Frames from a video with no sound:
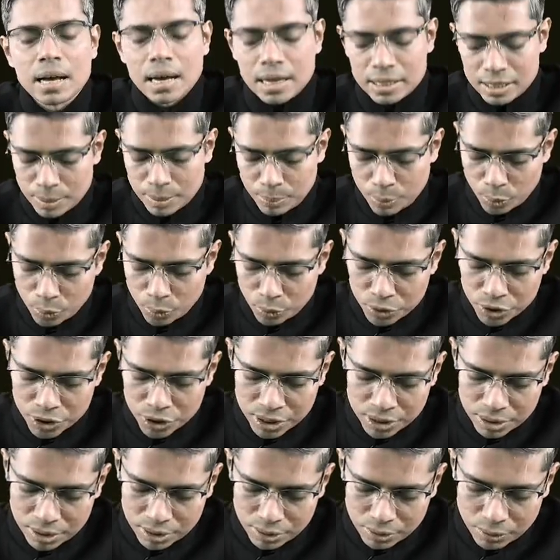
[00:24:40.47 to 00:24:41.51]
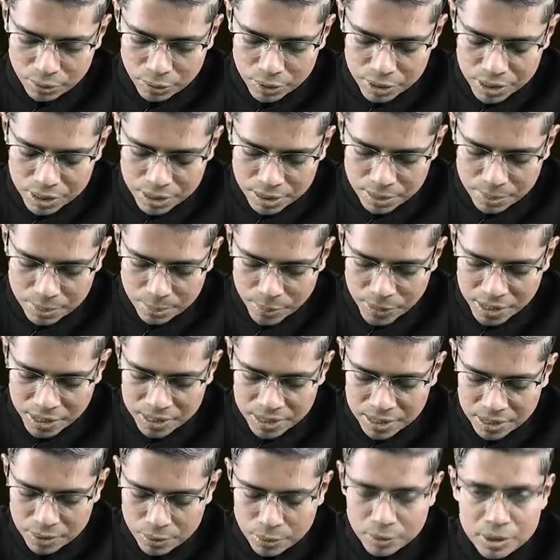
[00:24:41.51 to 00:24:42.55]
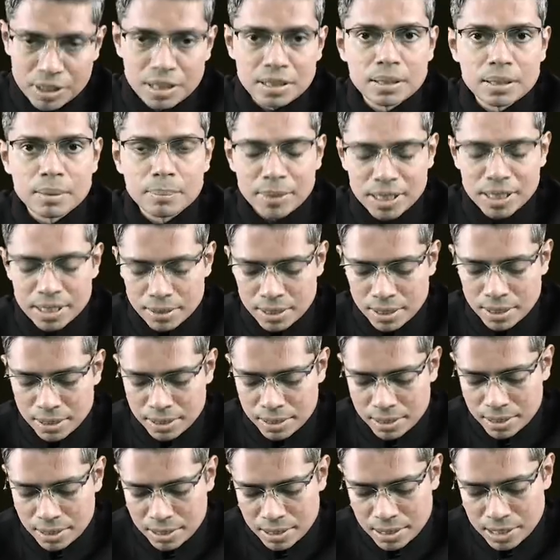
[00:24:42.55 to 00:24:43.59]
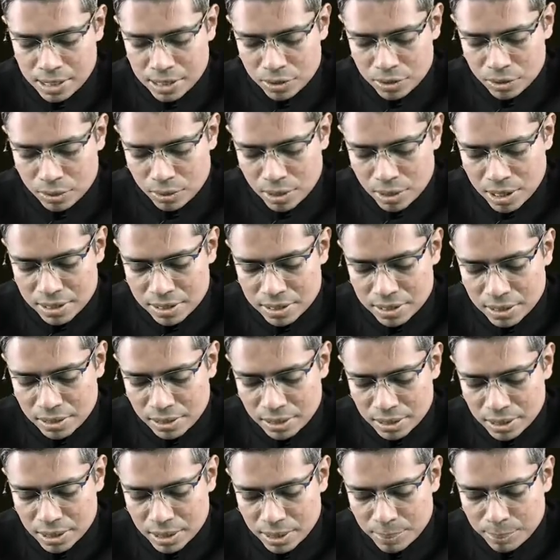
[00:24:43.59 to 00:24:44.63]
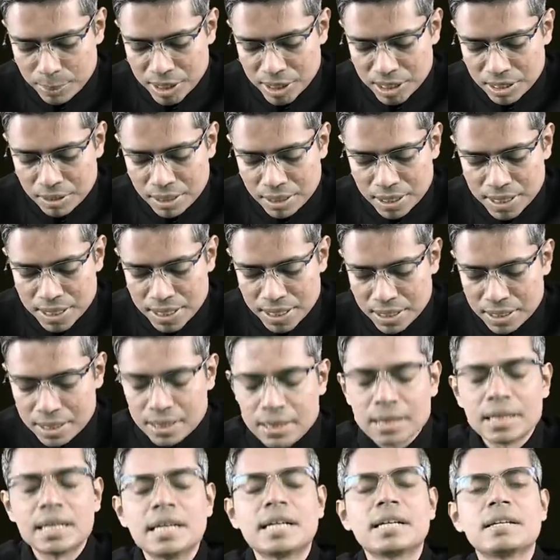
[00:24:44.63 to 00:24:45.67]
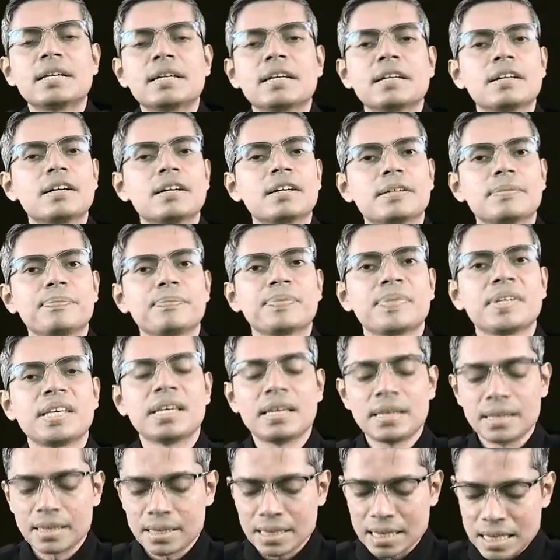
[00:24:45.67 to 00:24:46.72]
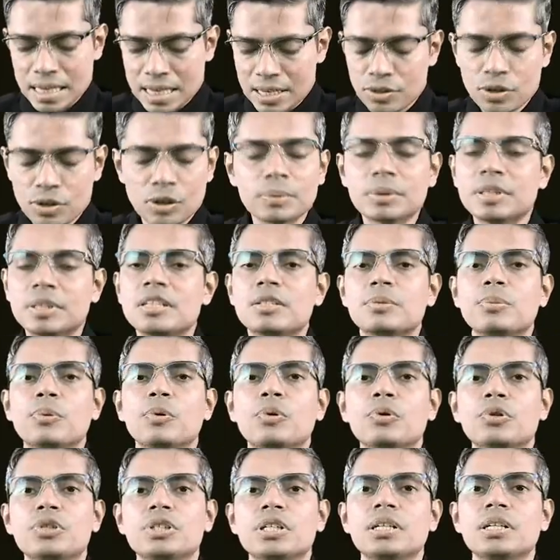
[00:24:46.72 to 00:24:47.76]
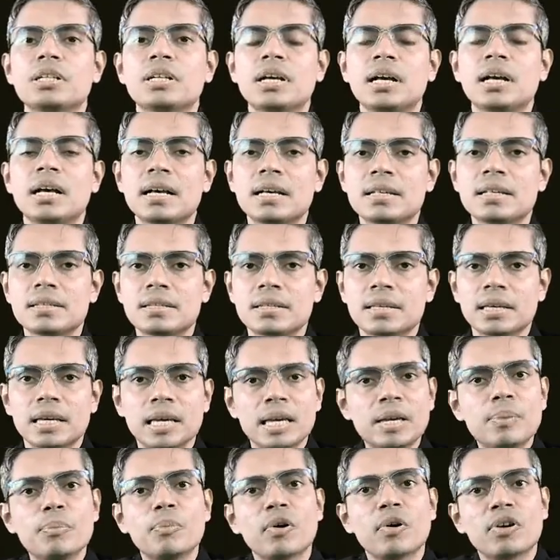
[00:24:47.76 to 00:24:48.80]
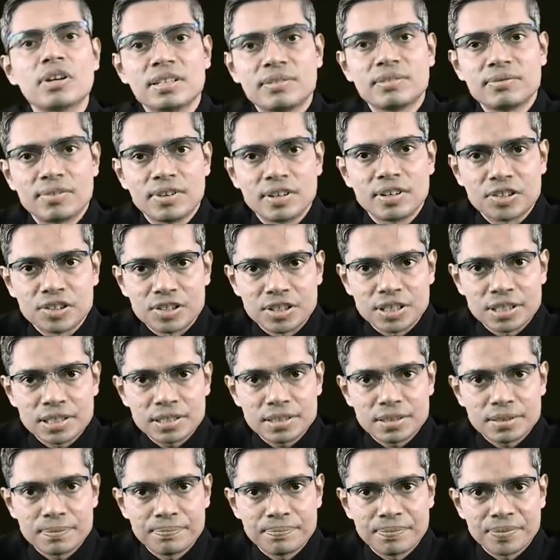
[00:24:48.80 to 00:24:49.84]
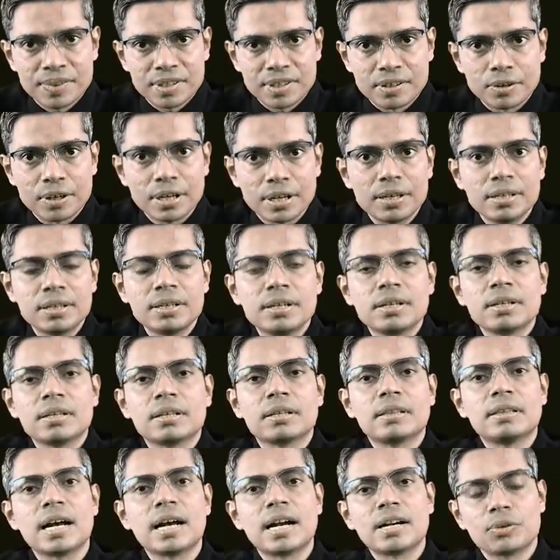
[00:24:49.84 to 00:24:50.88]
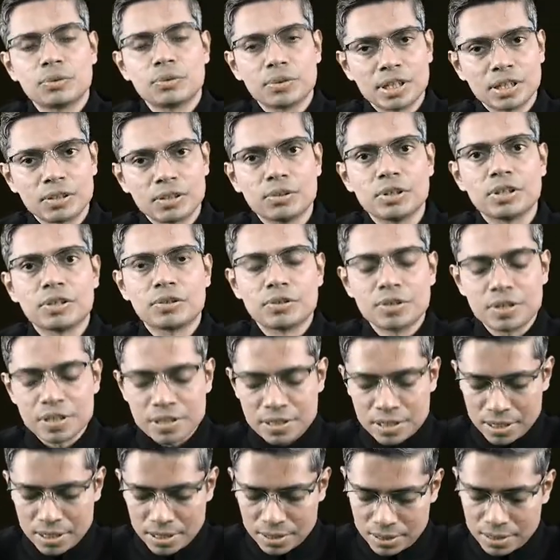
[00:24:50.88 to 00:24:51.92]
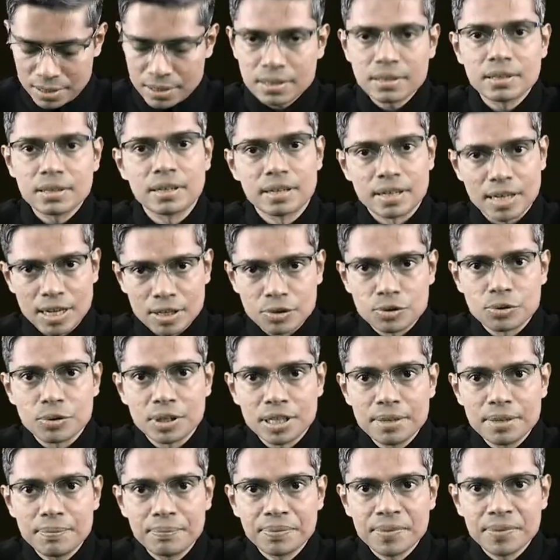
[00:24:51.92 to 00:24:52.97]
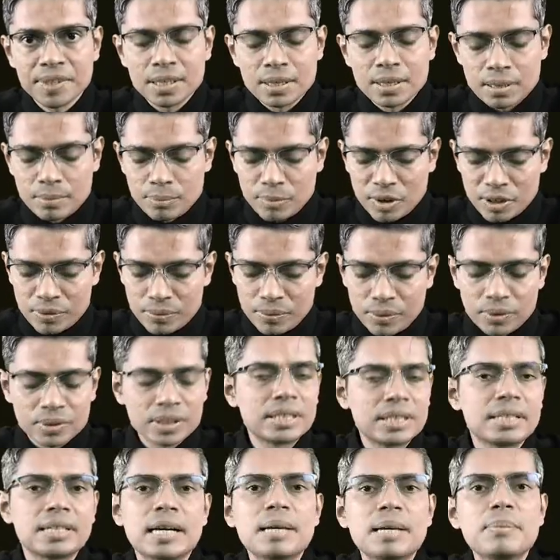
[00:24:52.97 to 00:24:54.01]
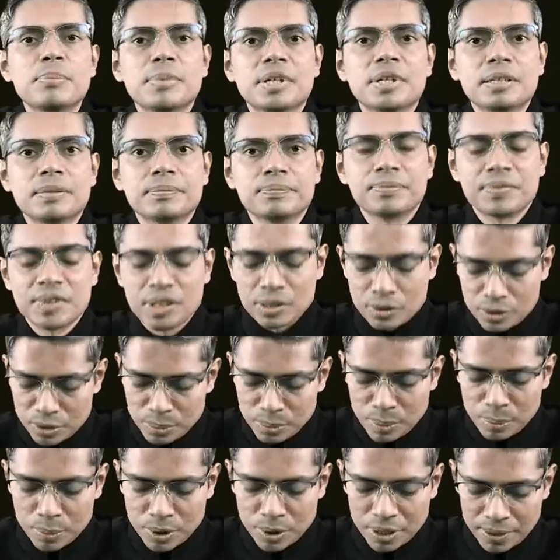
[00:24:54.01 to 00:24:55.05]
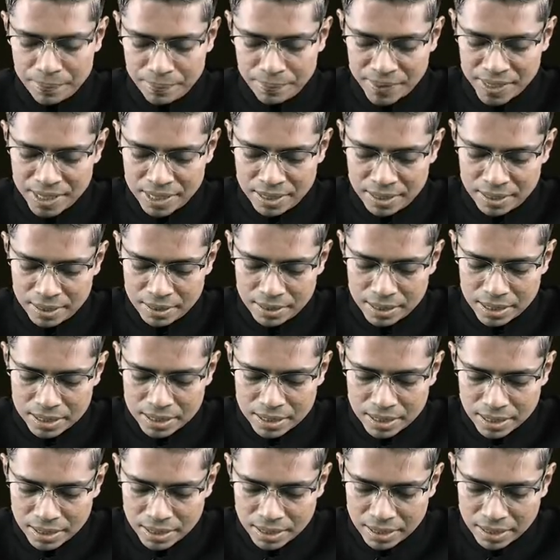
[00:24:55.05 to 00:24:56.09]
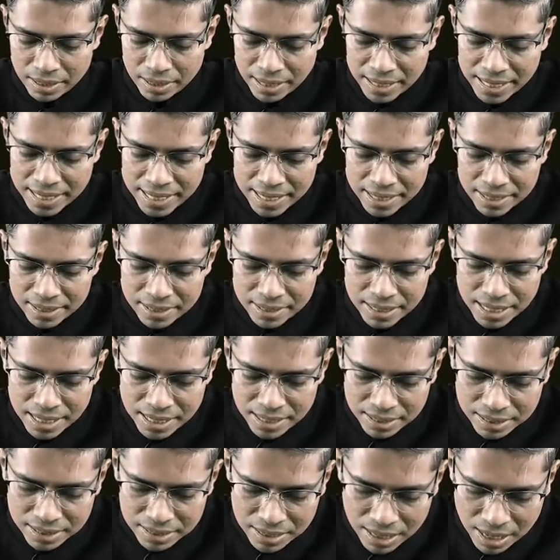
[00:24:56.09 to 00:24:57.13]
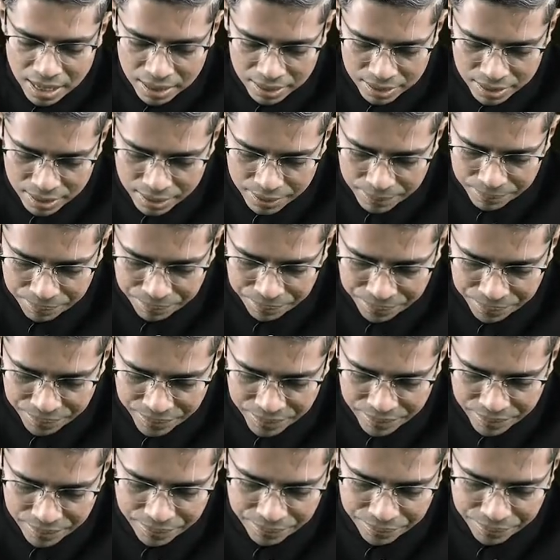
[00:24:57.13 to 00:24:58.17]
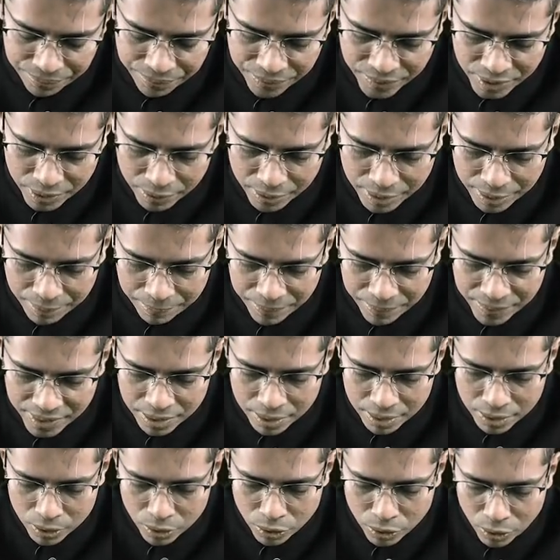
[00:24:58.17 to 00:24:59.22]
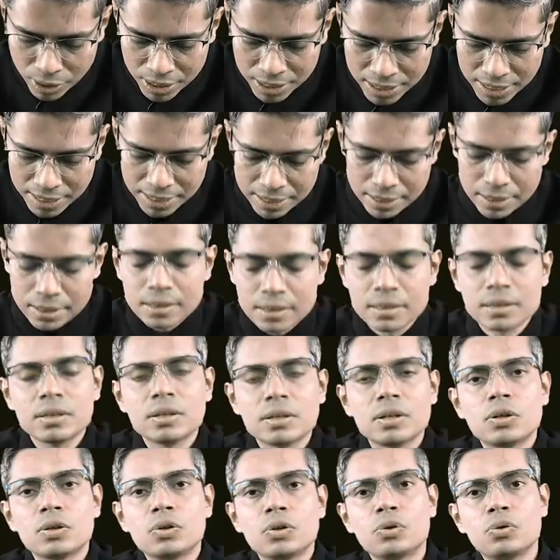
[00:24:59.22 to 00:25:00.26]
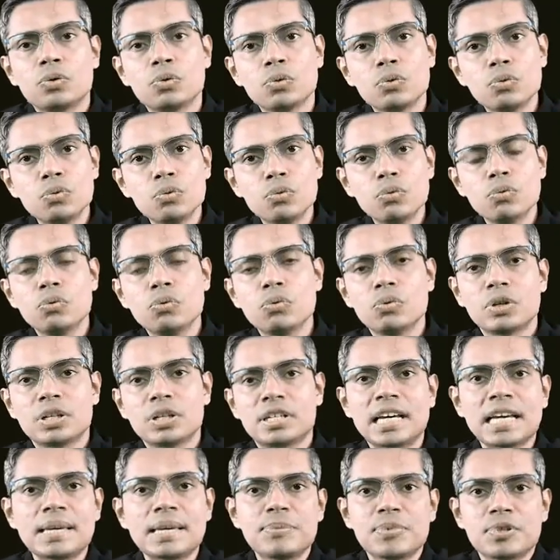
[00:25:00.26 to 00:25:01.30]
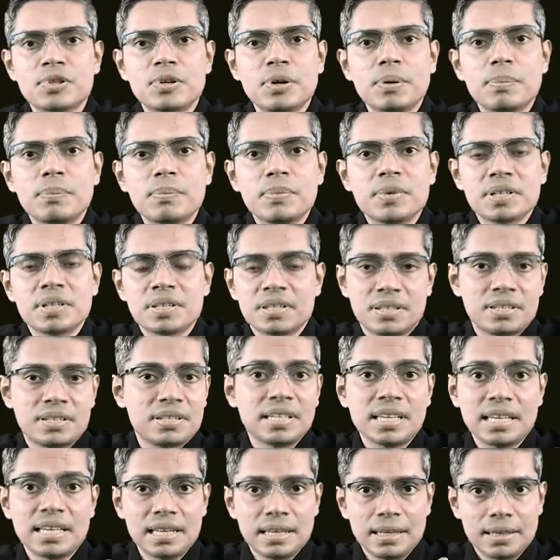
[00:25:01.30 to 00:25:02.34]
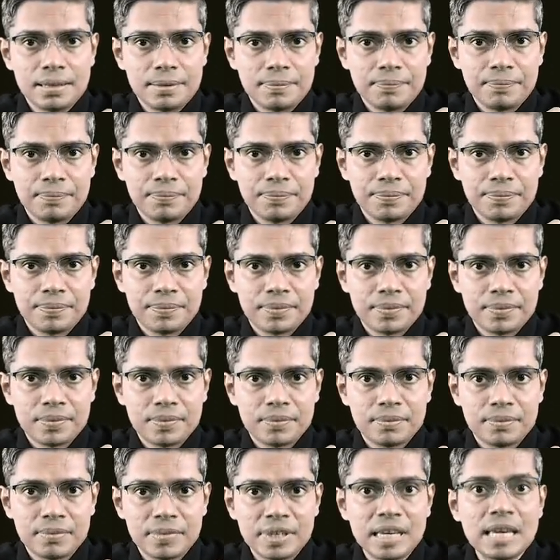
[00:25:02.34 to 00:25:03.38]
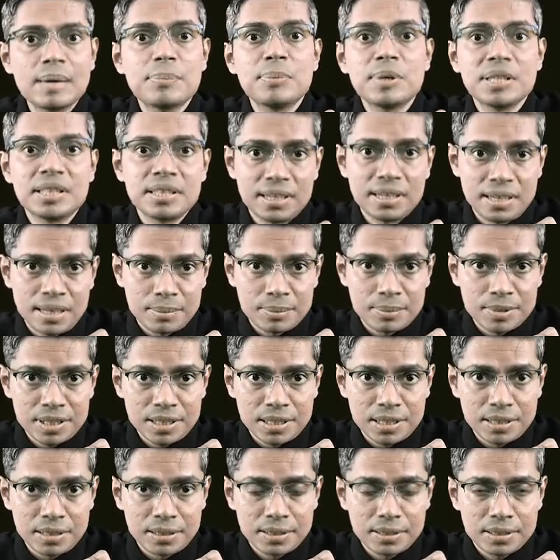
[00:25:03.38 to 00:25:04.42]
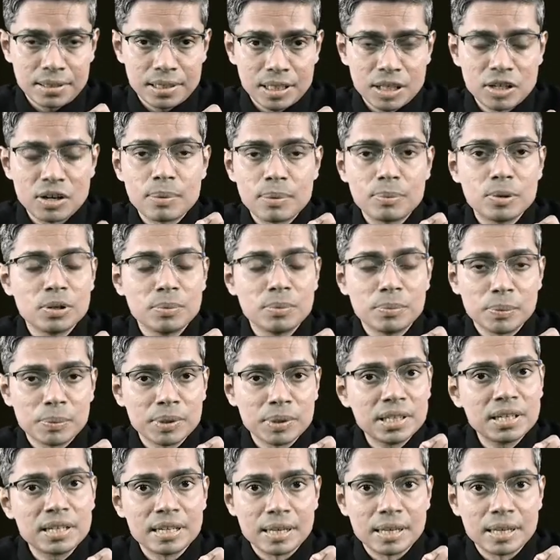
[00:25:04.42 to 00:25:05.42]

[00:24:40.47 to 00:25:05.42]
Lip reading: and the portion which is present within the medulla is known as the medullary collecting duct. Each of this portion has important functions, okay, that we are going to discuss gradually. But for the time being, you remember that the collecting duct, okay, contain two types of cell. Epithelium cell. You have to remember the